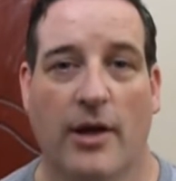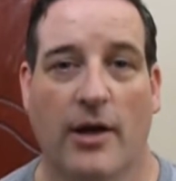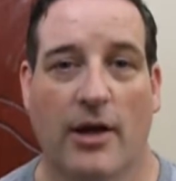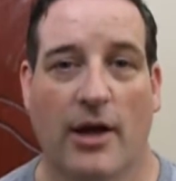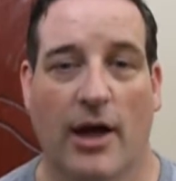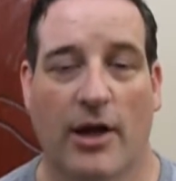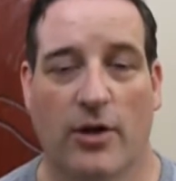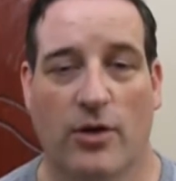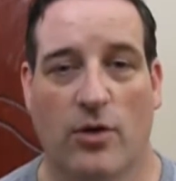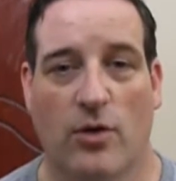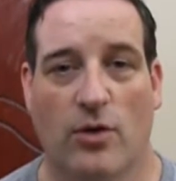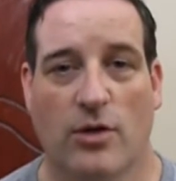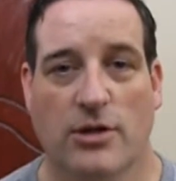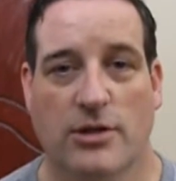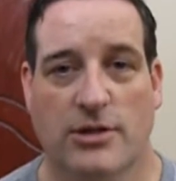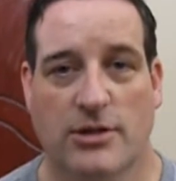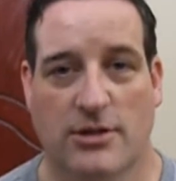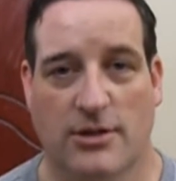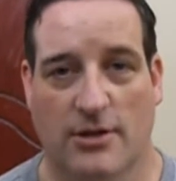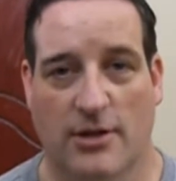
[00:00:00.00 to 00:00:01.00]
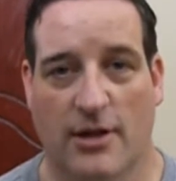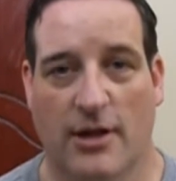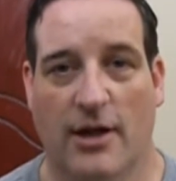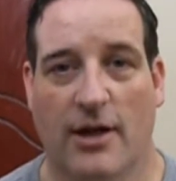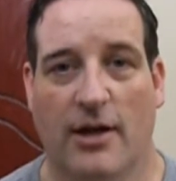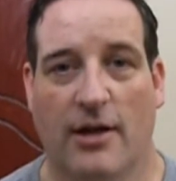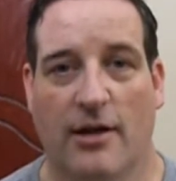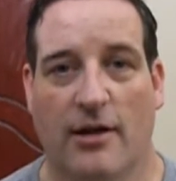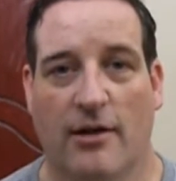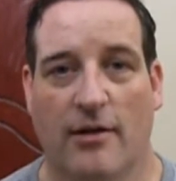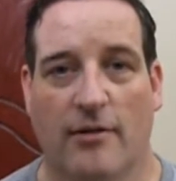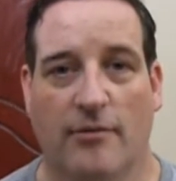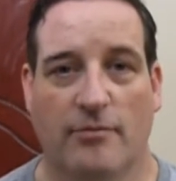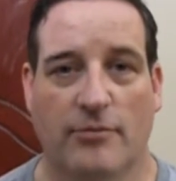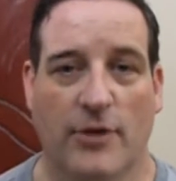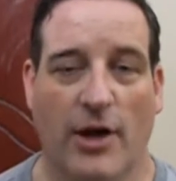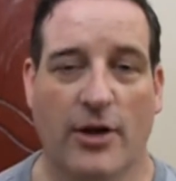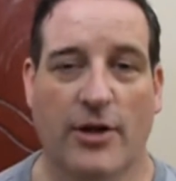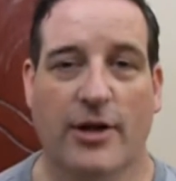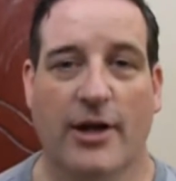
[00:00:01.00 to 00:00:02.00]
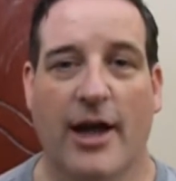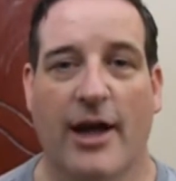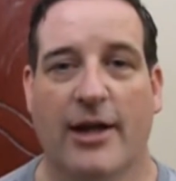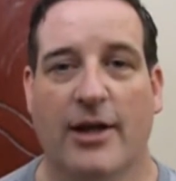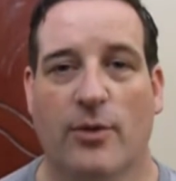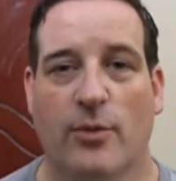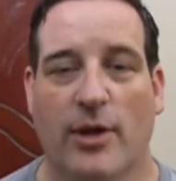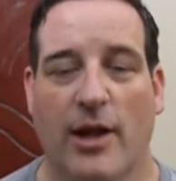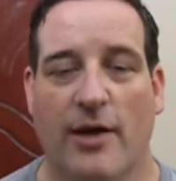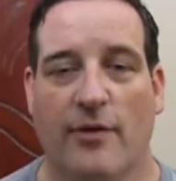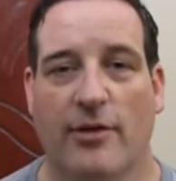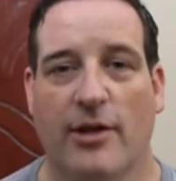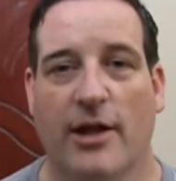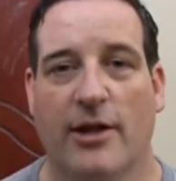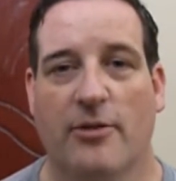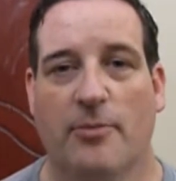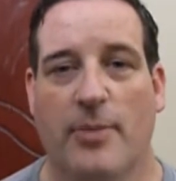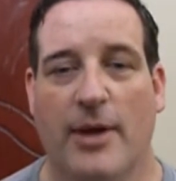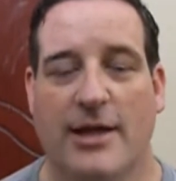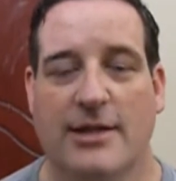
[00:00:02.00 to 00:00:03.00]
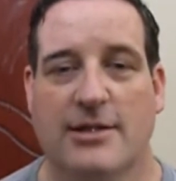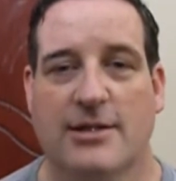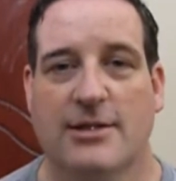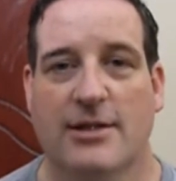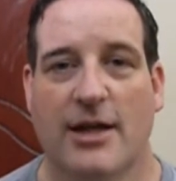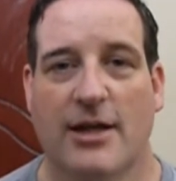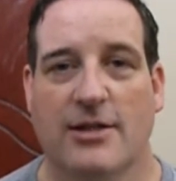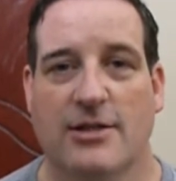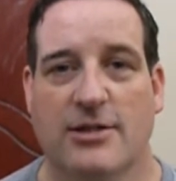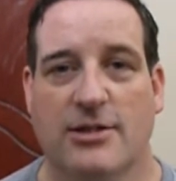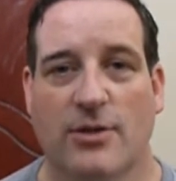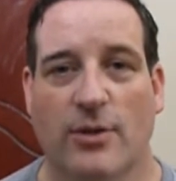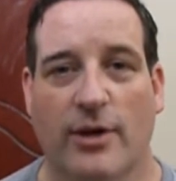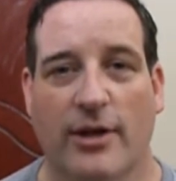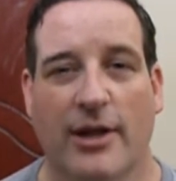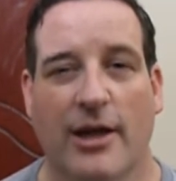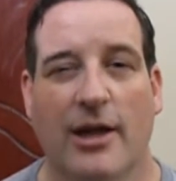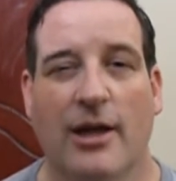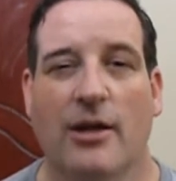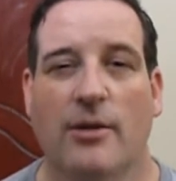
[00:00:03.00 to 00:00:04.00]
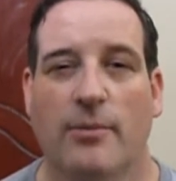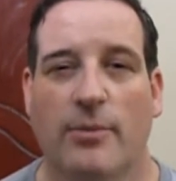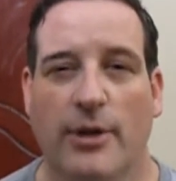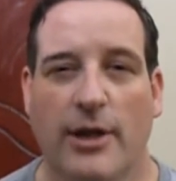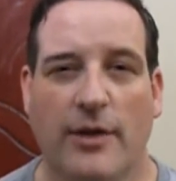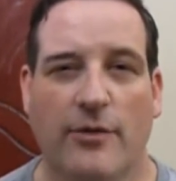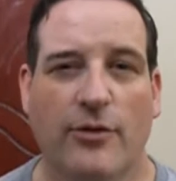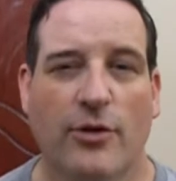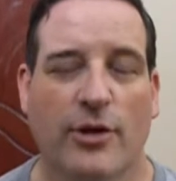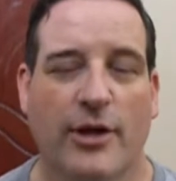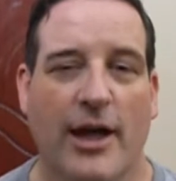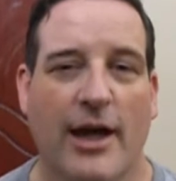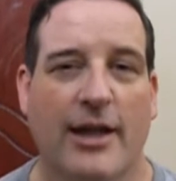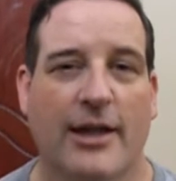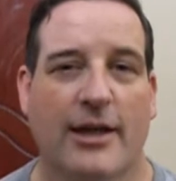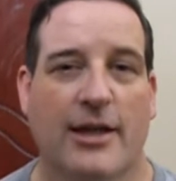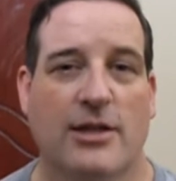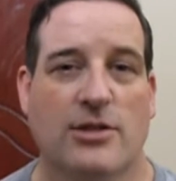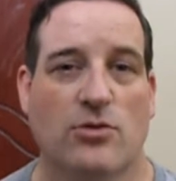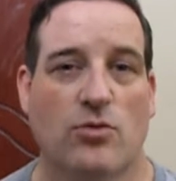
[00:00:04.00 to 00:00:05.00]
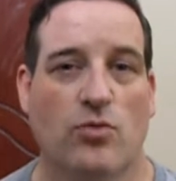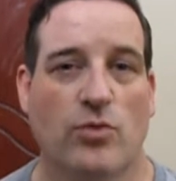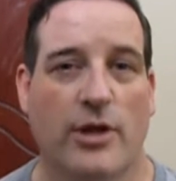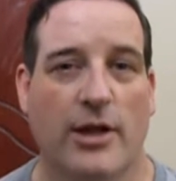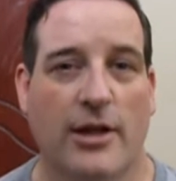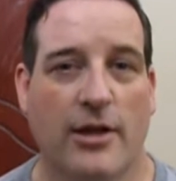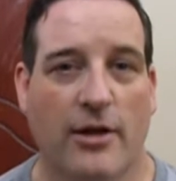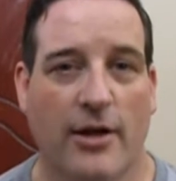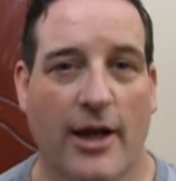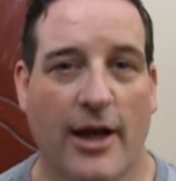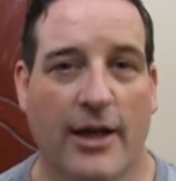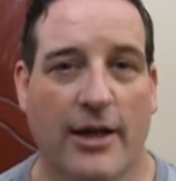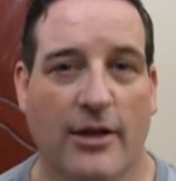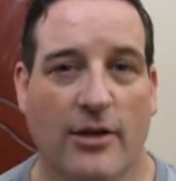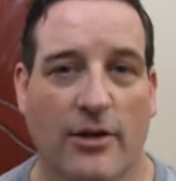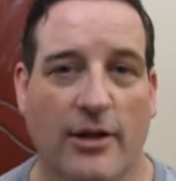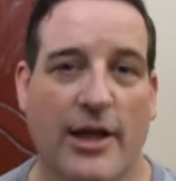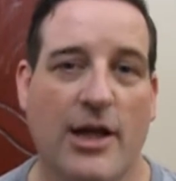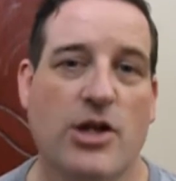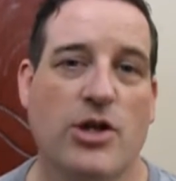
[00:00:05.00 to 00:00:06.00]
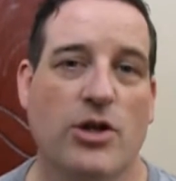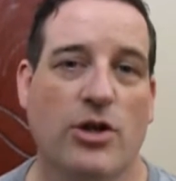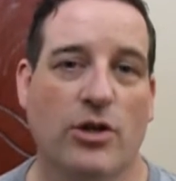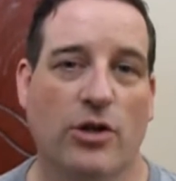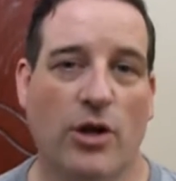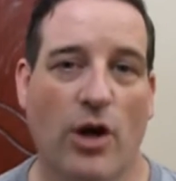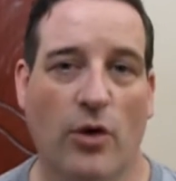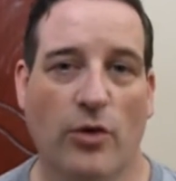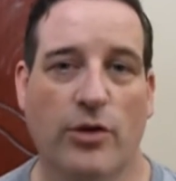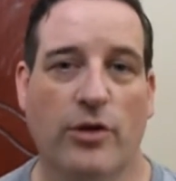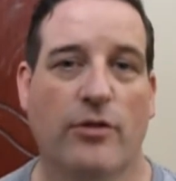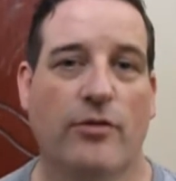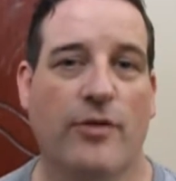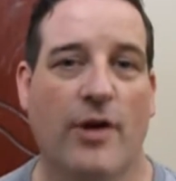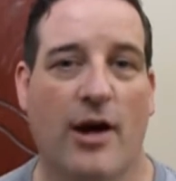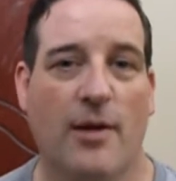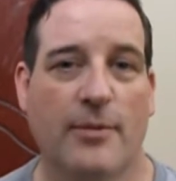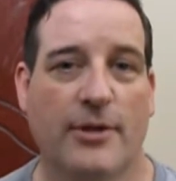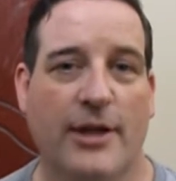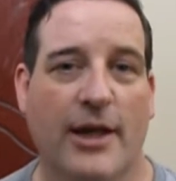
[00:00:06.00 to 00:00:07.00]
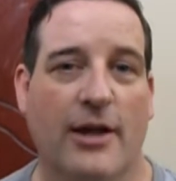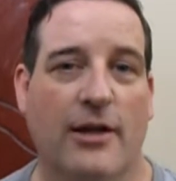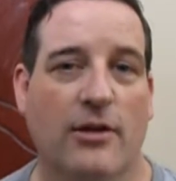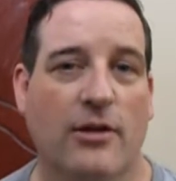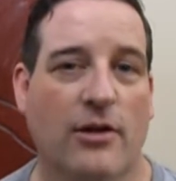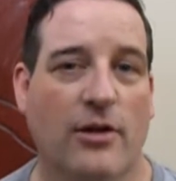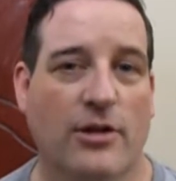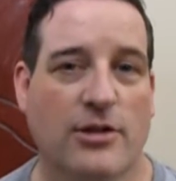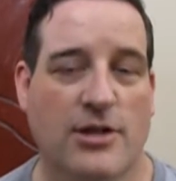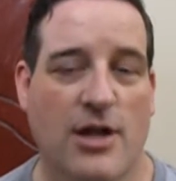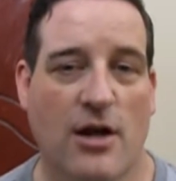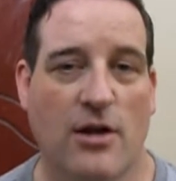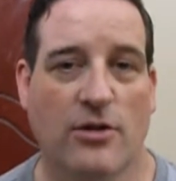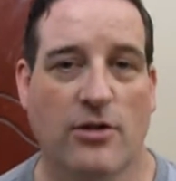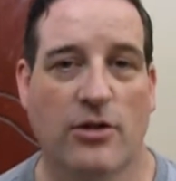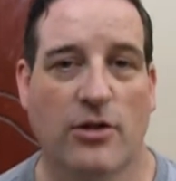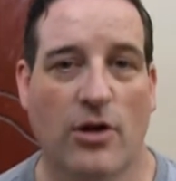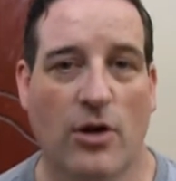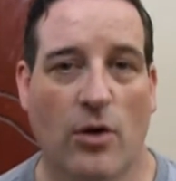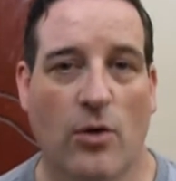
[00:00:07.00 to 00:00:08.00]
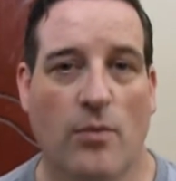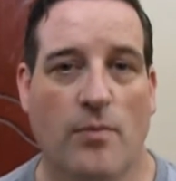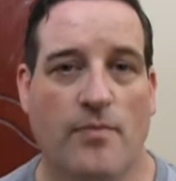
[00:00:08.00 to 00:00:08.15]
And of course, non-organic will have a lot of pesticides and so on. But even organic, is it really organic? Unless you can go to the farm and take a look, it's hard to know.